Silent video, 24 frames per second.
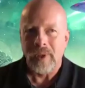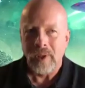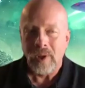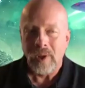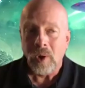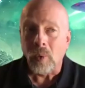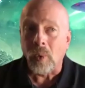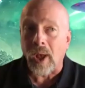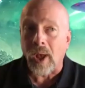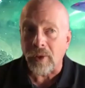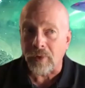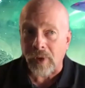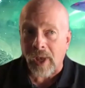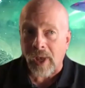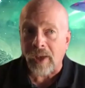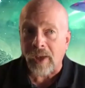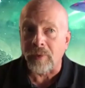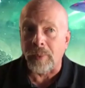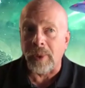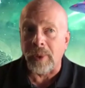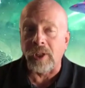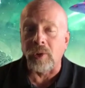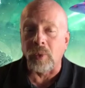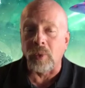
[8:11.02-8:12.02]
Well, I've
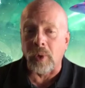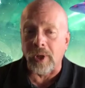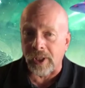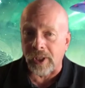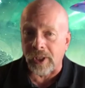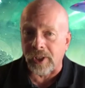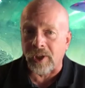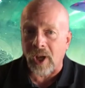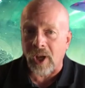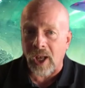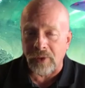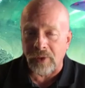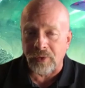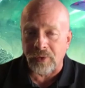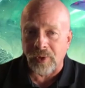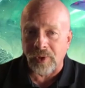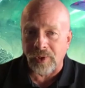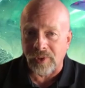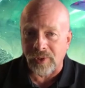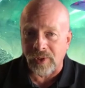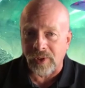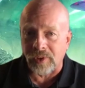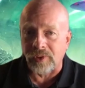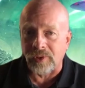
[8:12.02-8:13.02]
been to one of the
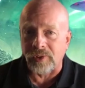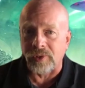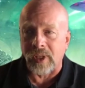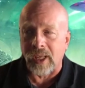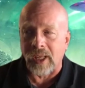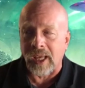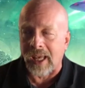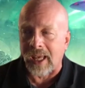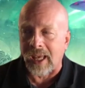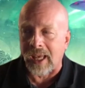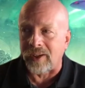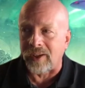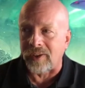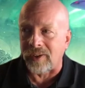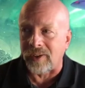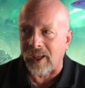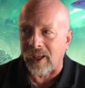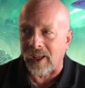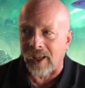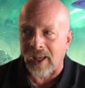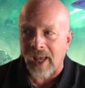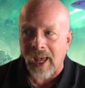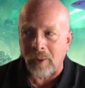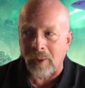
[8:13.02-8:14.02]
conferences, and
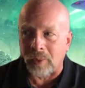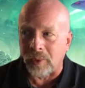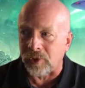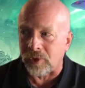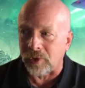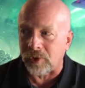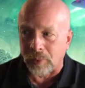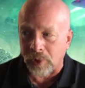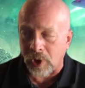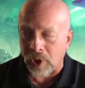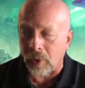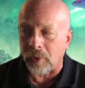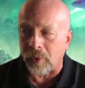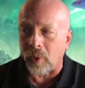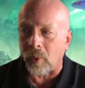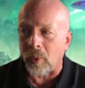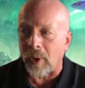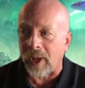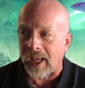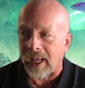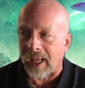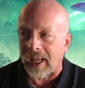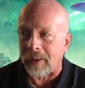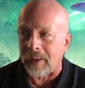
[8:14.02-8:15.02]
I was blown
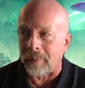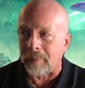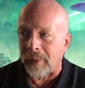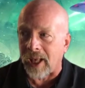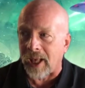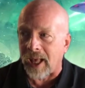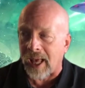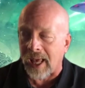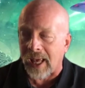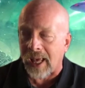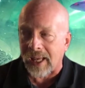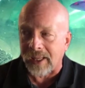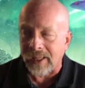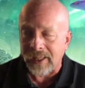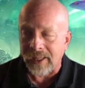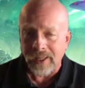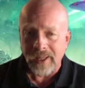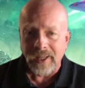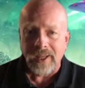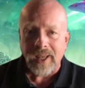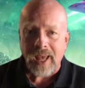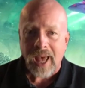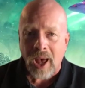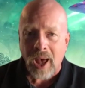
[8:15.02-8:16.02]
away by
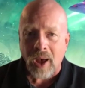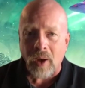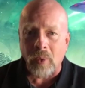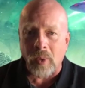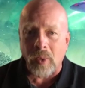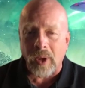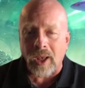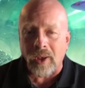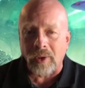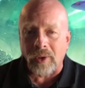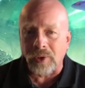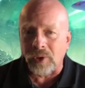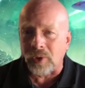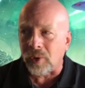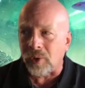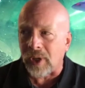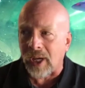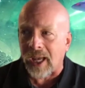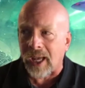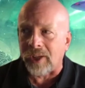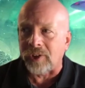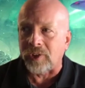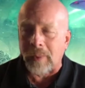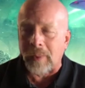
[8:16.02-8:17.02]
how well you
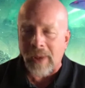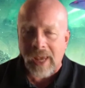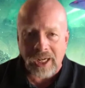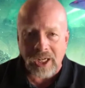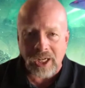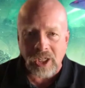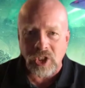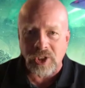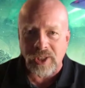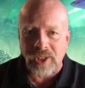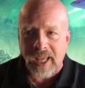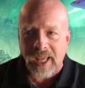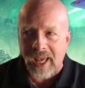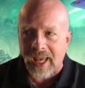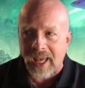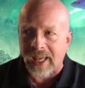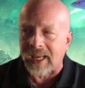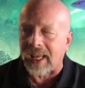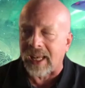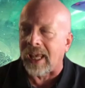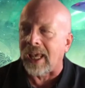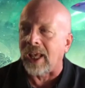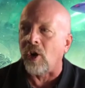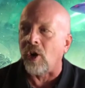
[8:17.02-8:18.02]
guys managed that
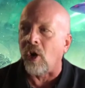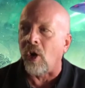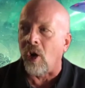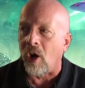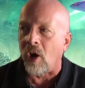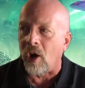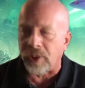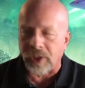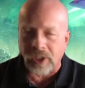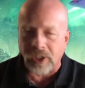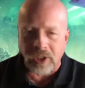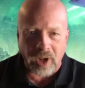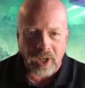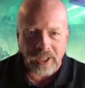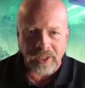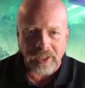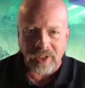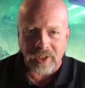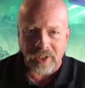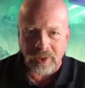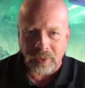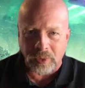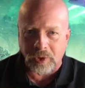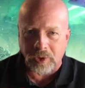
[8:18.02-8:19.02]
and all the
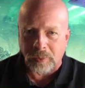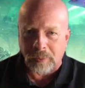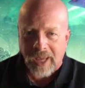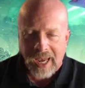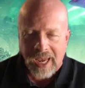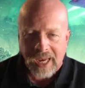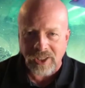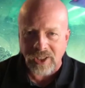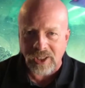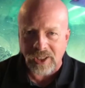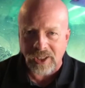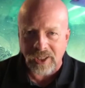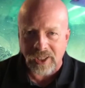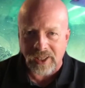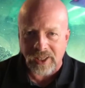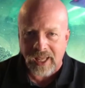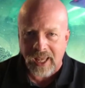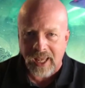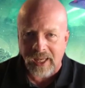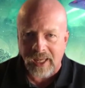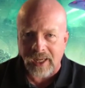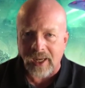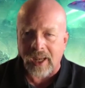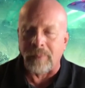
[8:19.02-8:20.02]
content that was packed into that.